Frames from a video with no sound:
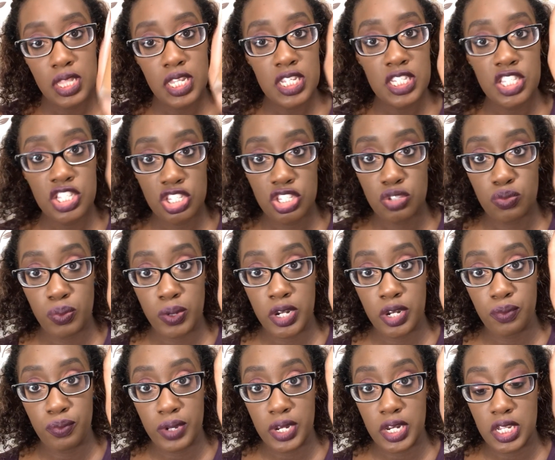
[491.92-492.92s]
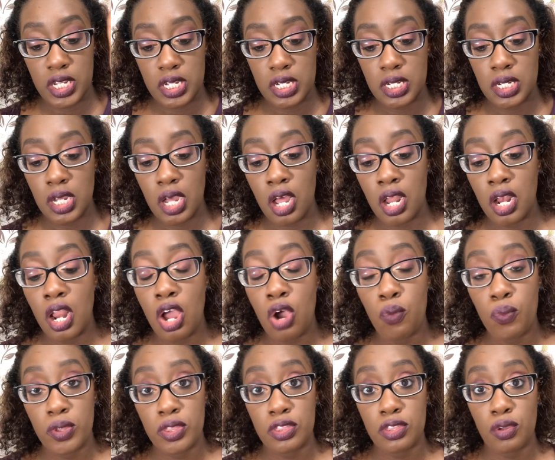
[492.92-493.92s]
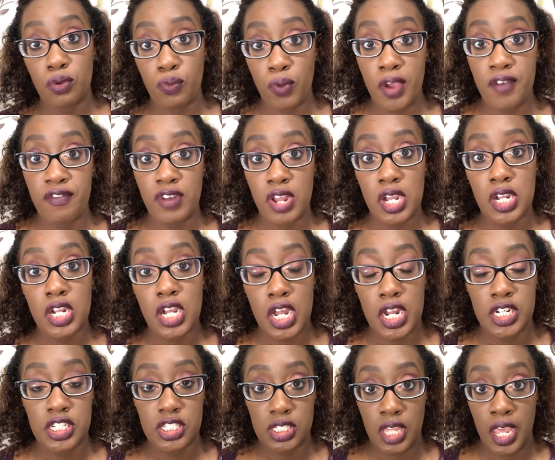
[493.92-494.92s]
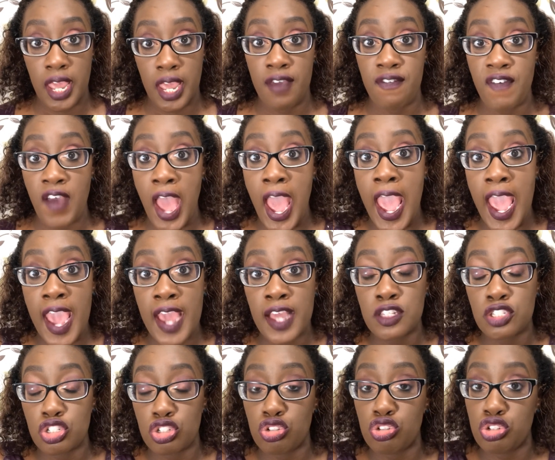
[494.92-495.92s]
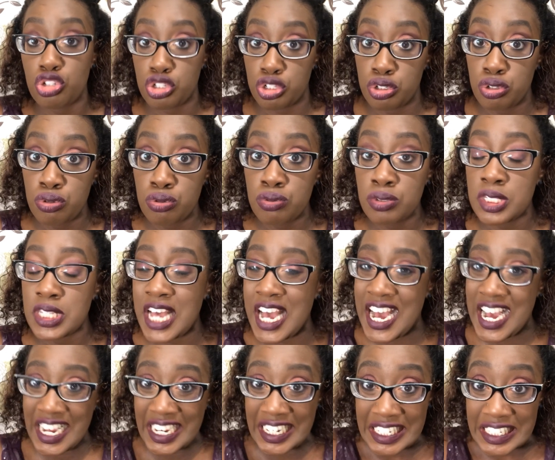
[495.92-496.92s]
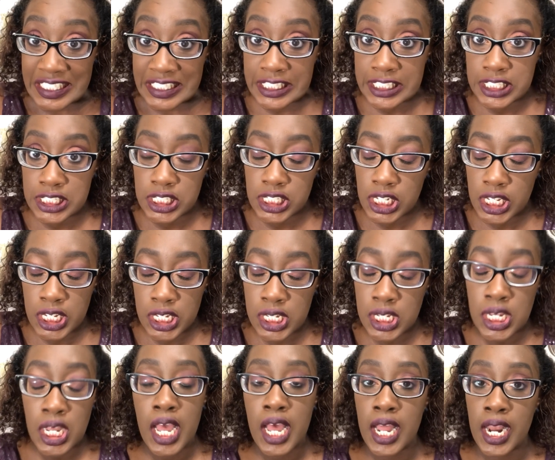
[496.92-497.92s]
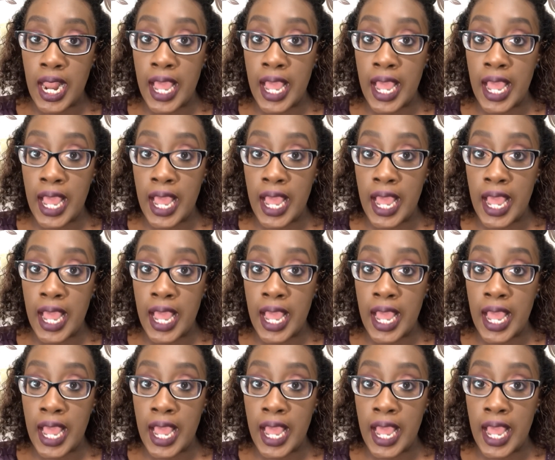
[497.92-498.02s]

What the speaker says: This is really, really good along with Revlon Colorstay. If I had to choose, honestly,